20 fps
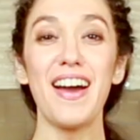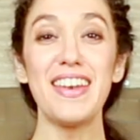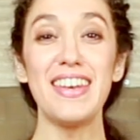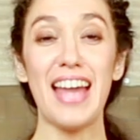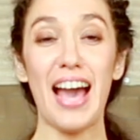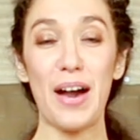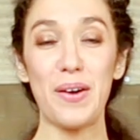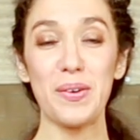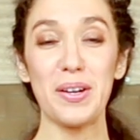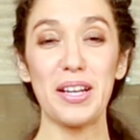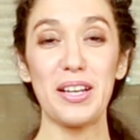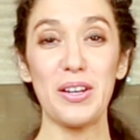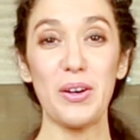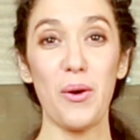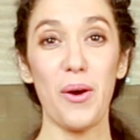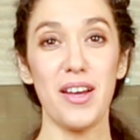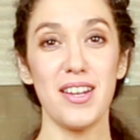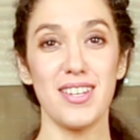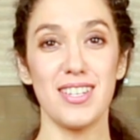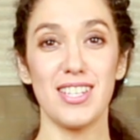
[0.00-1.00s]
Now we're going to
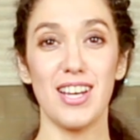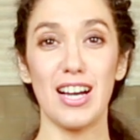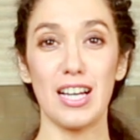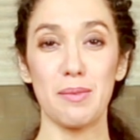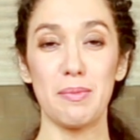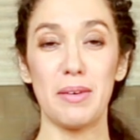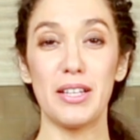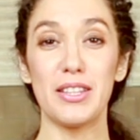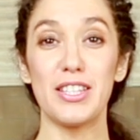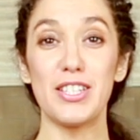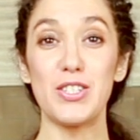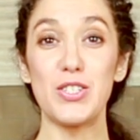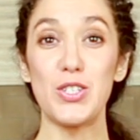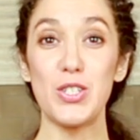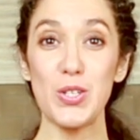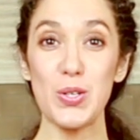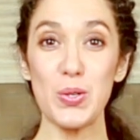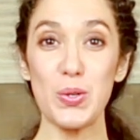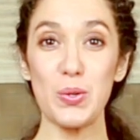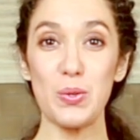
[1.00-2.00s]
go ahead and talk about the
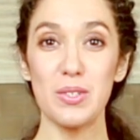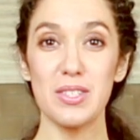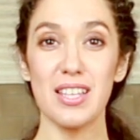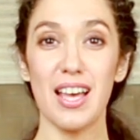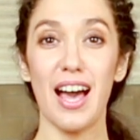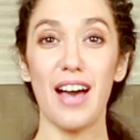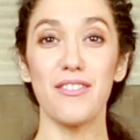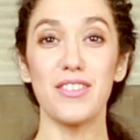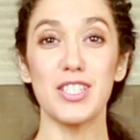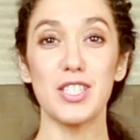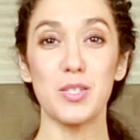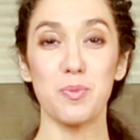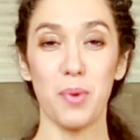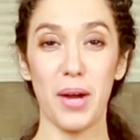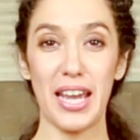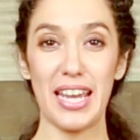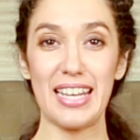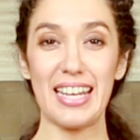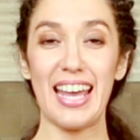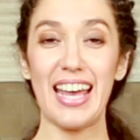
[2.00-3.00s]
do's of a
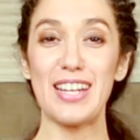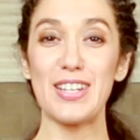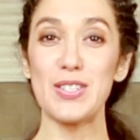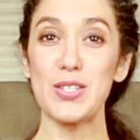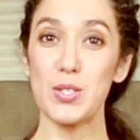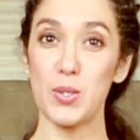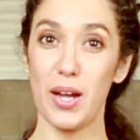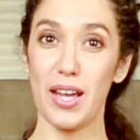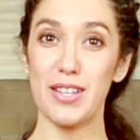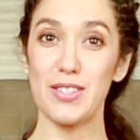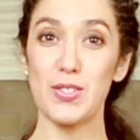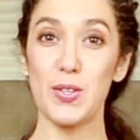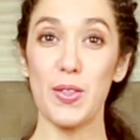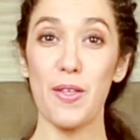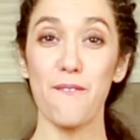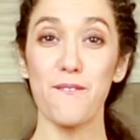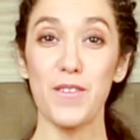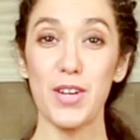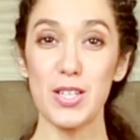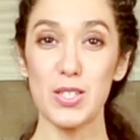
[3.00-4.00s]
sprain and a strain. So
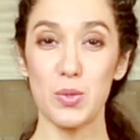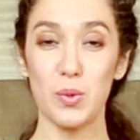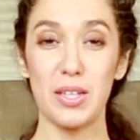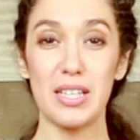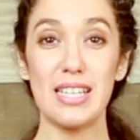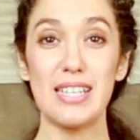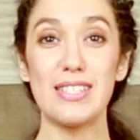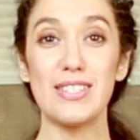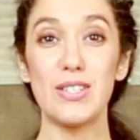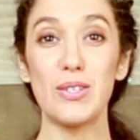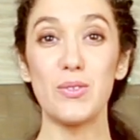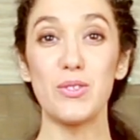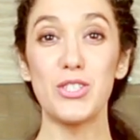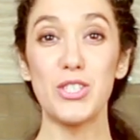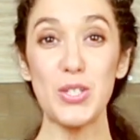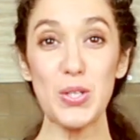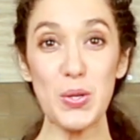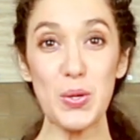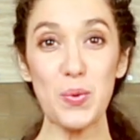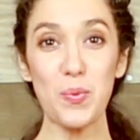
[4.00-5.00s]
the first one is you
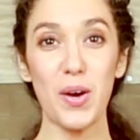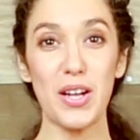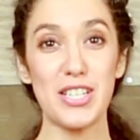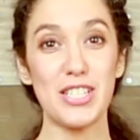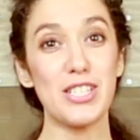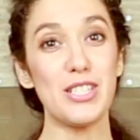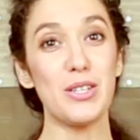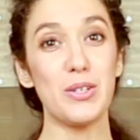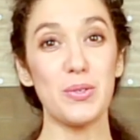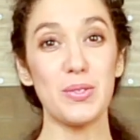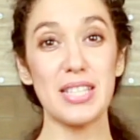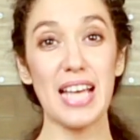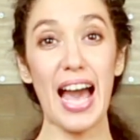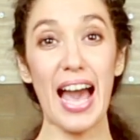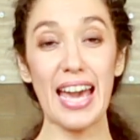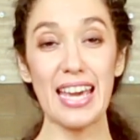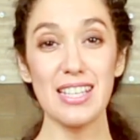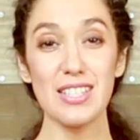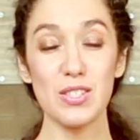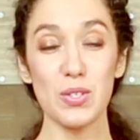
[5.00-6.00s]
do want to use
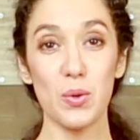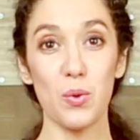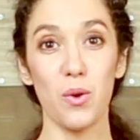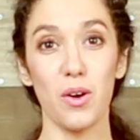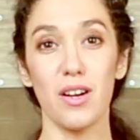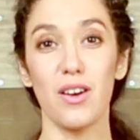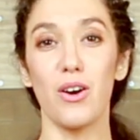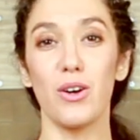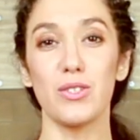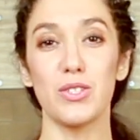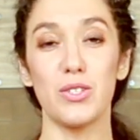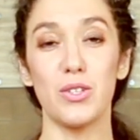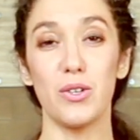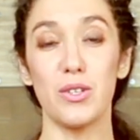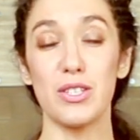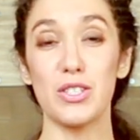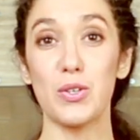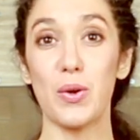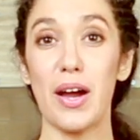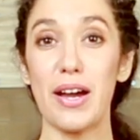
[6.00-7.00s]
ice, or also known
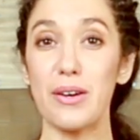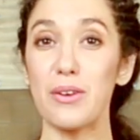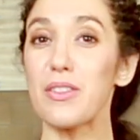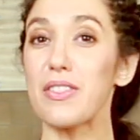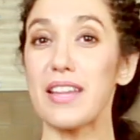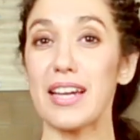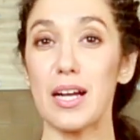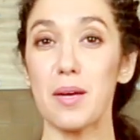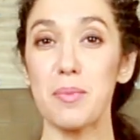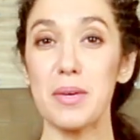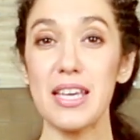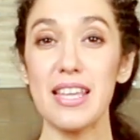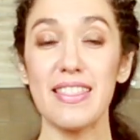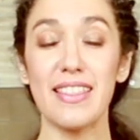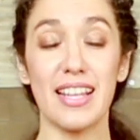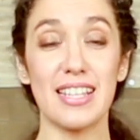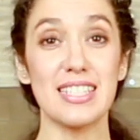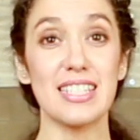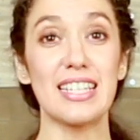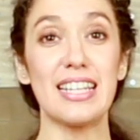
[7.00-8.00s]
as cryotherapy.
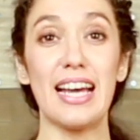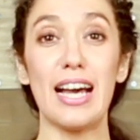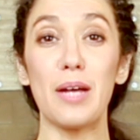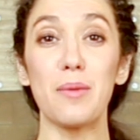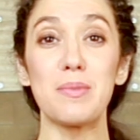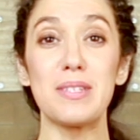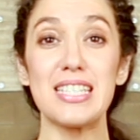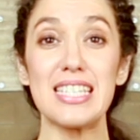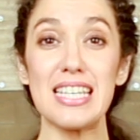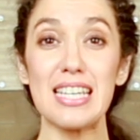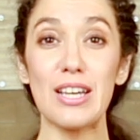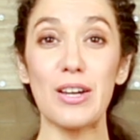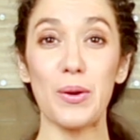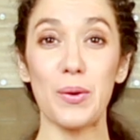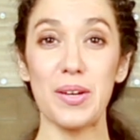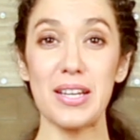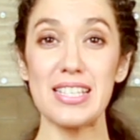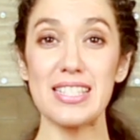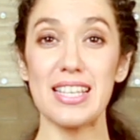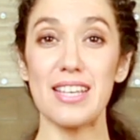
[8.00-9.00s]
That's going to help
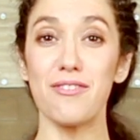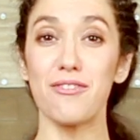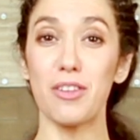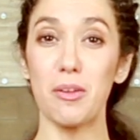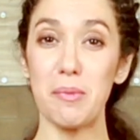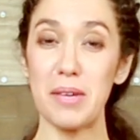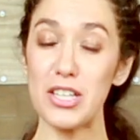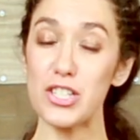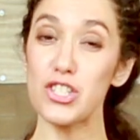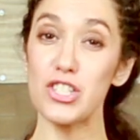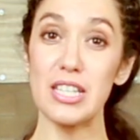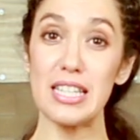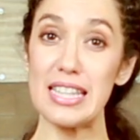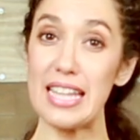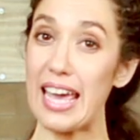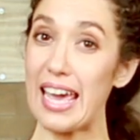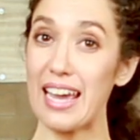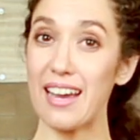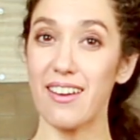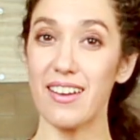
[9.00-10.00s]
decrease inflammation in
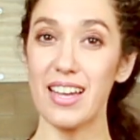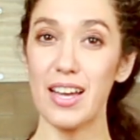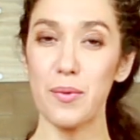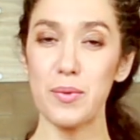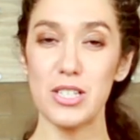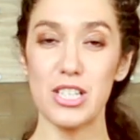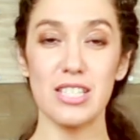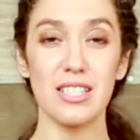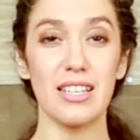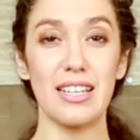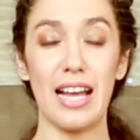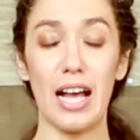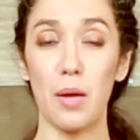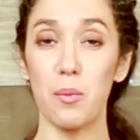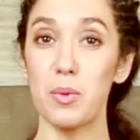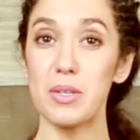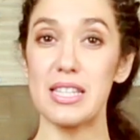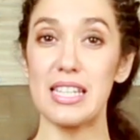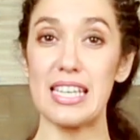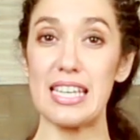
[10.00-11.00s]
the area, which is going to
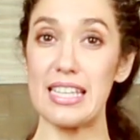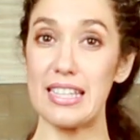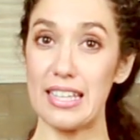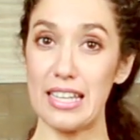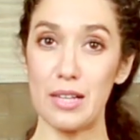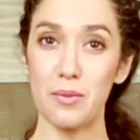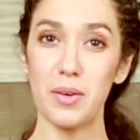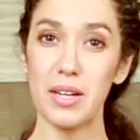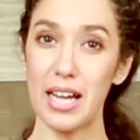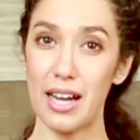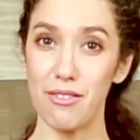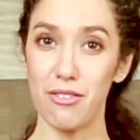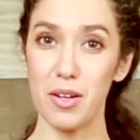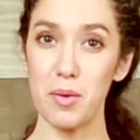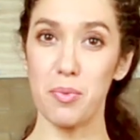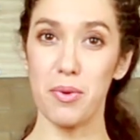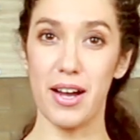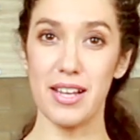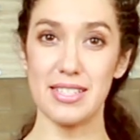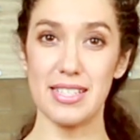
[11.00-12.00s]
help with the healing and recovery
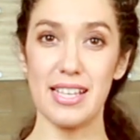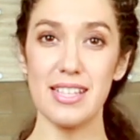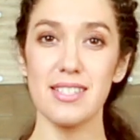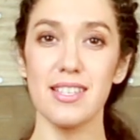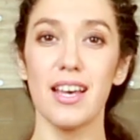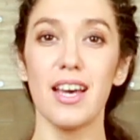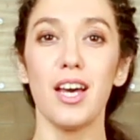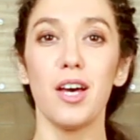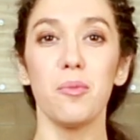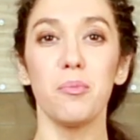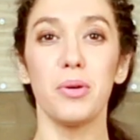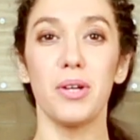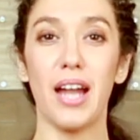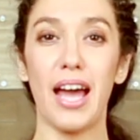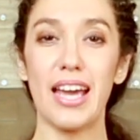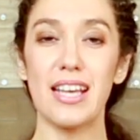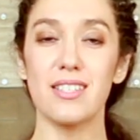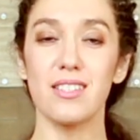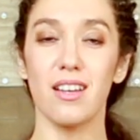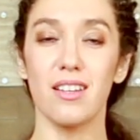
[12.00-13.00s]
process. Put
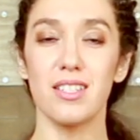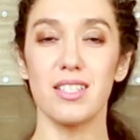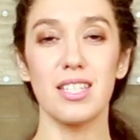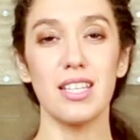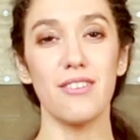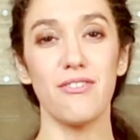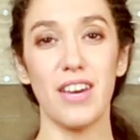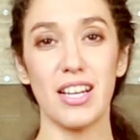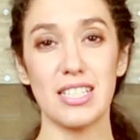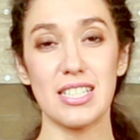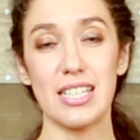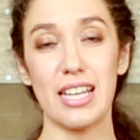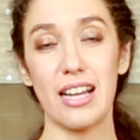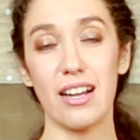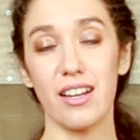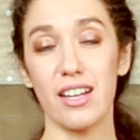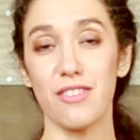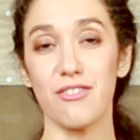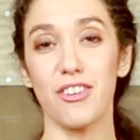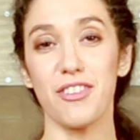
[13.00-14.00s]
ice onto the affected
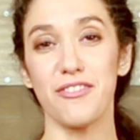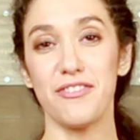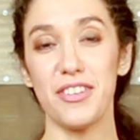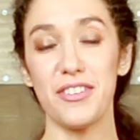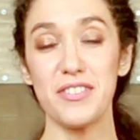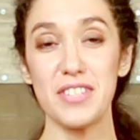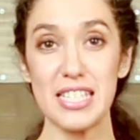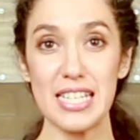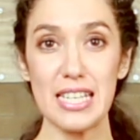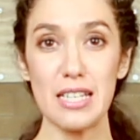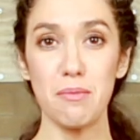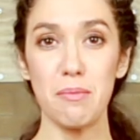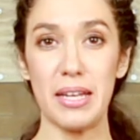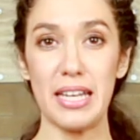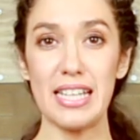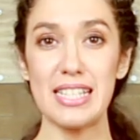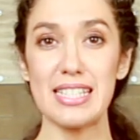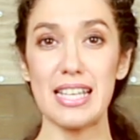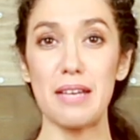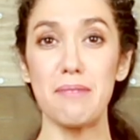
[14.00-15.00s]
area for 15
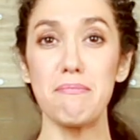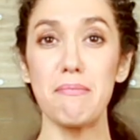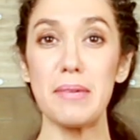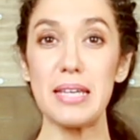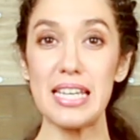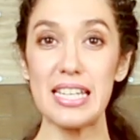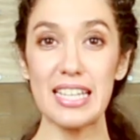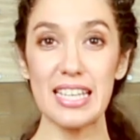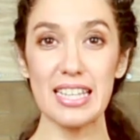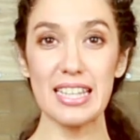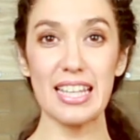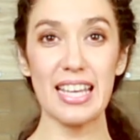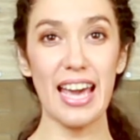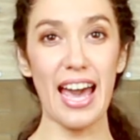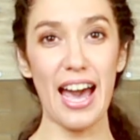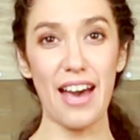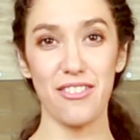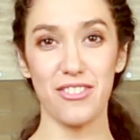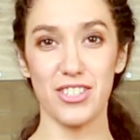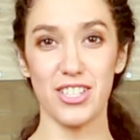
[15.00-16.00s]
minutes immediately
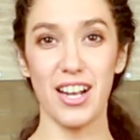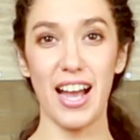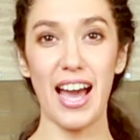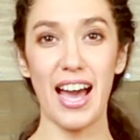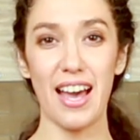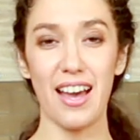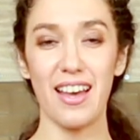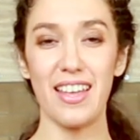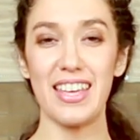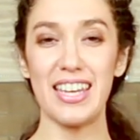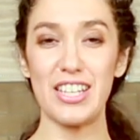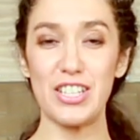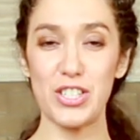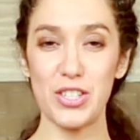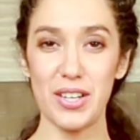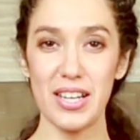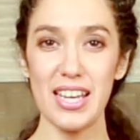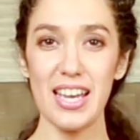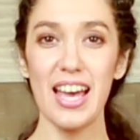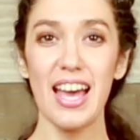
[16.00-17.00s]
after
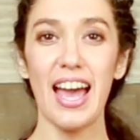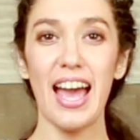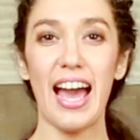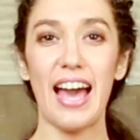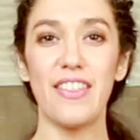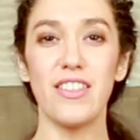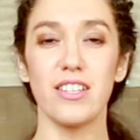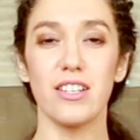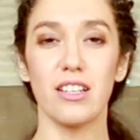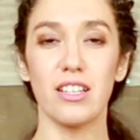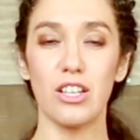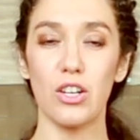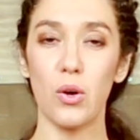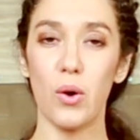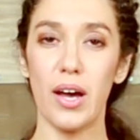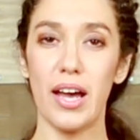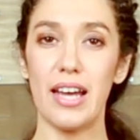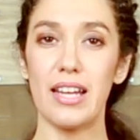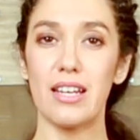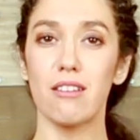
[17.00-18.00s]
injury, and then you're going to go
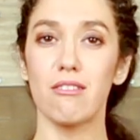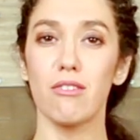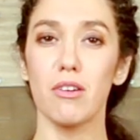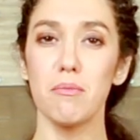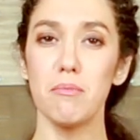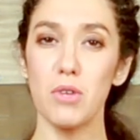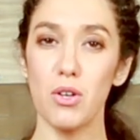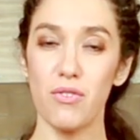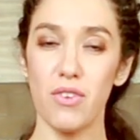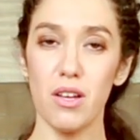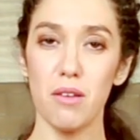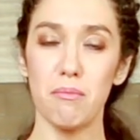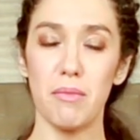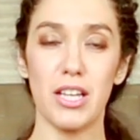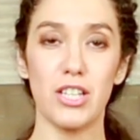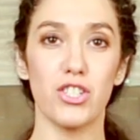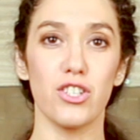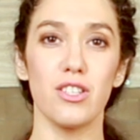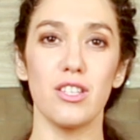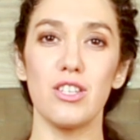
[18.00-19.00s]
ahead and remove it.
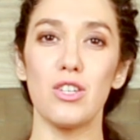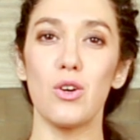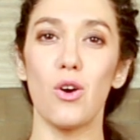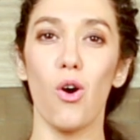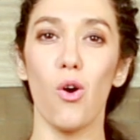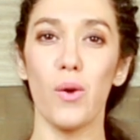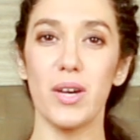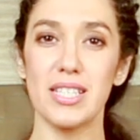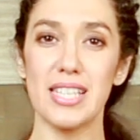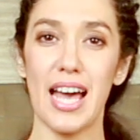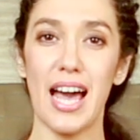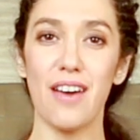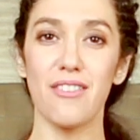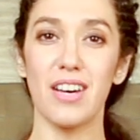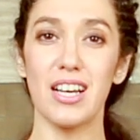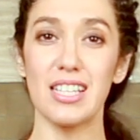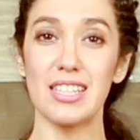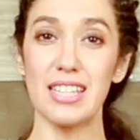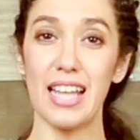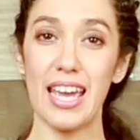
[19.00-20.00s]
Make sure that you always have
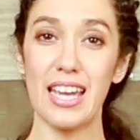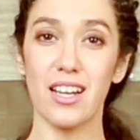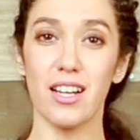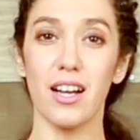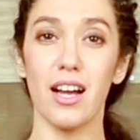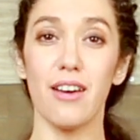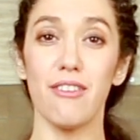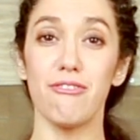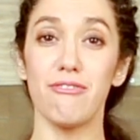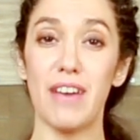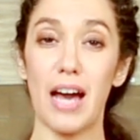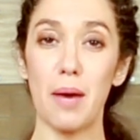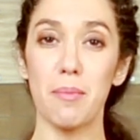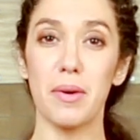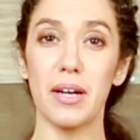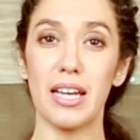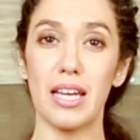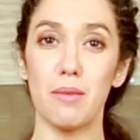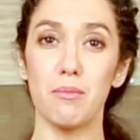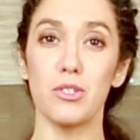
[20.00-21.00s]
a layer of
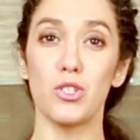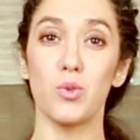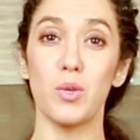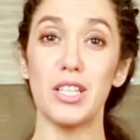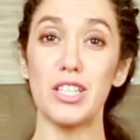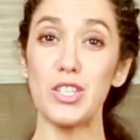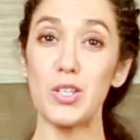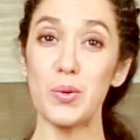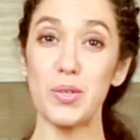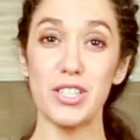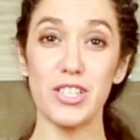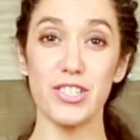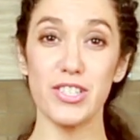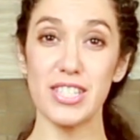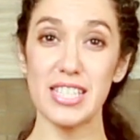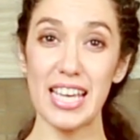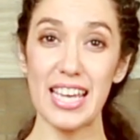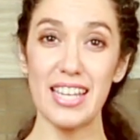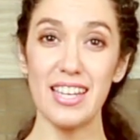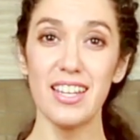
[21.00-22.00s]
fabric in between you and your
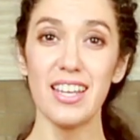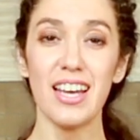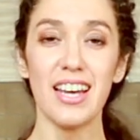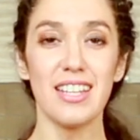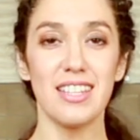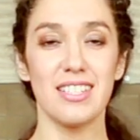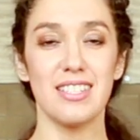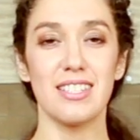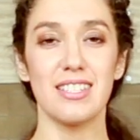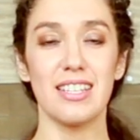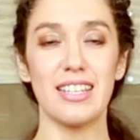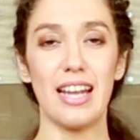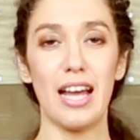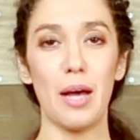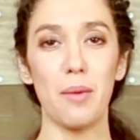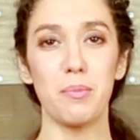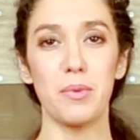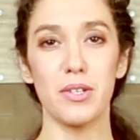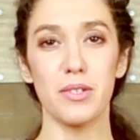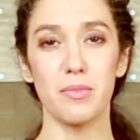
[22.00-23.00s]
skin. This is going to
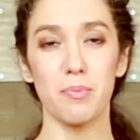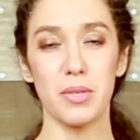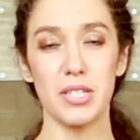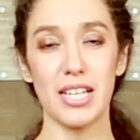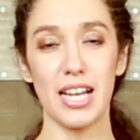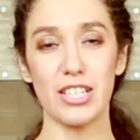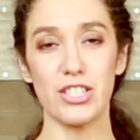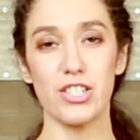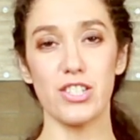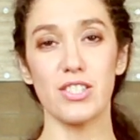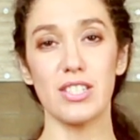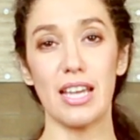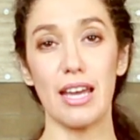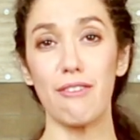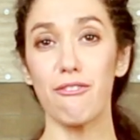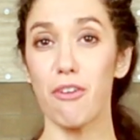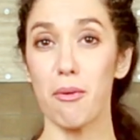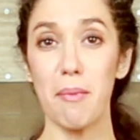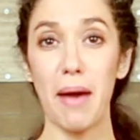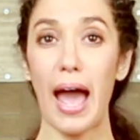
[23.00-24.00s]
help protect your skin
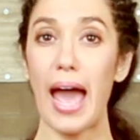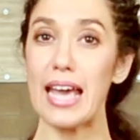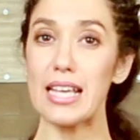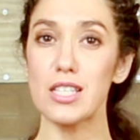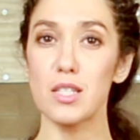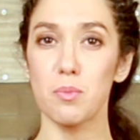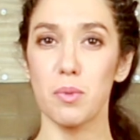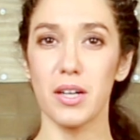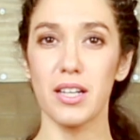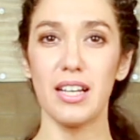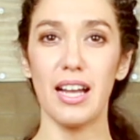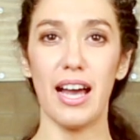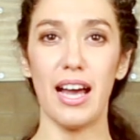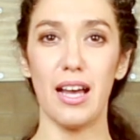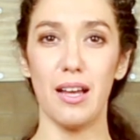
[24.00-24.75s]
from ice burn.